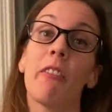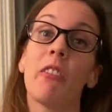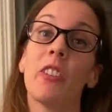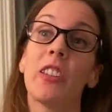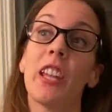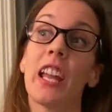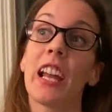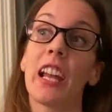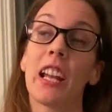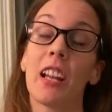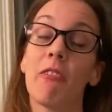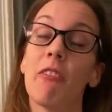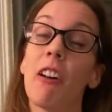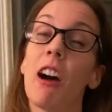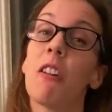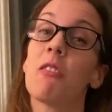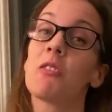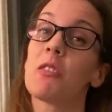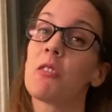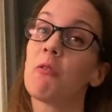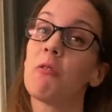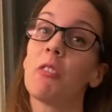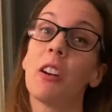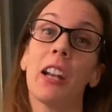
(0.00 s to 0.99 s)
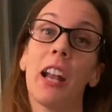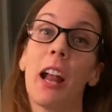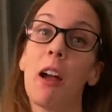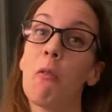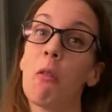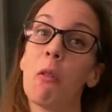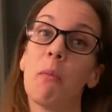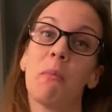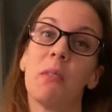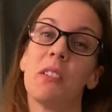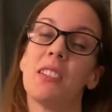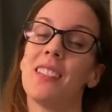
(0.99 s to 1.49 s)
everything. And if I was afraid, I
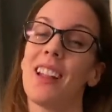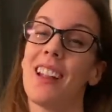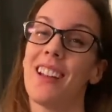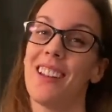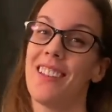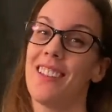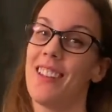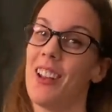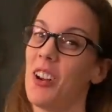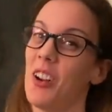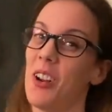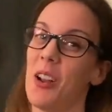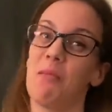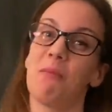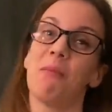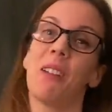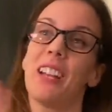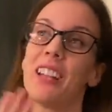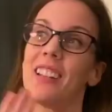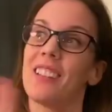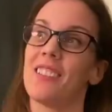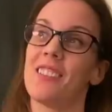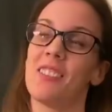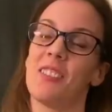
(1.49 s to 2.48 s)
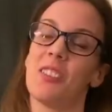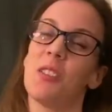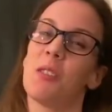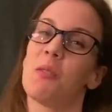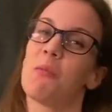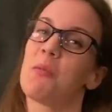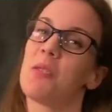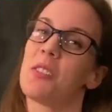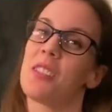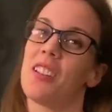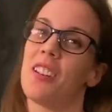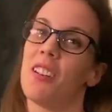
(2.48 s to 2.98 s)
wouldn't be staying there. And I'm like, you're
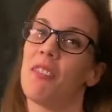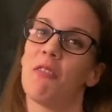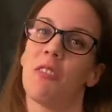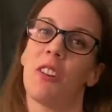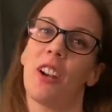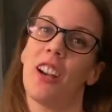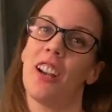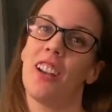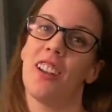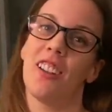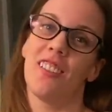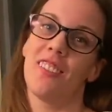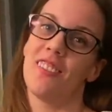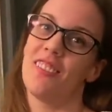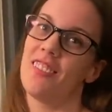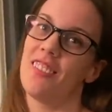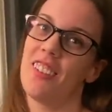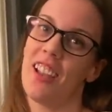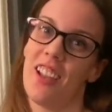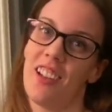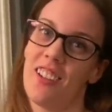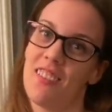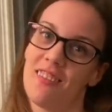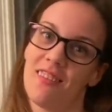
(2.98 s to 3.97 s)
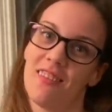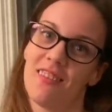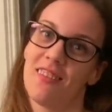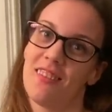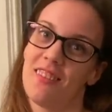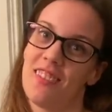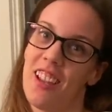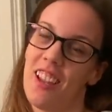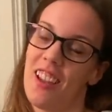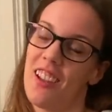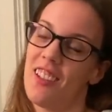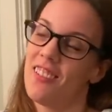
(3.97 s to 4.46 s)
just not afraid. You just know she's good.
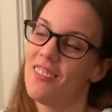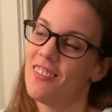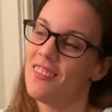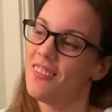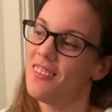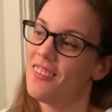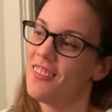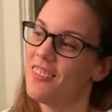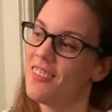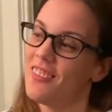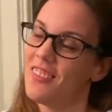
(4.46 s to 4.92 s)
Yeah. She's good.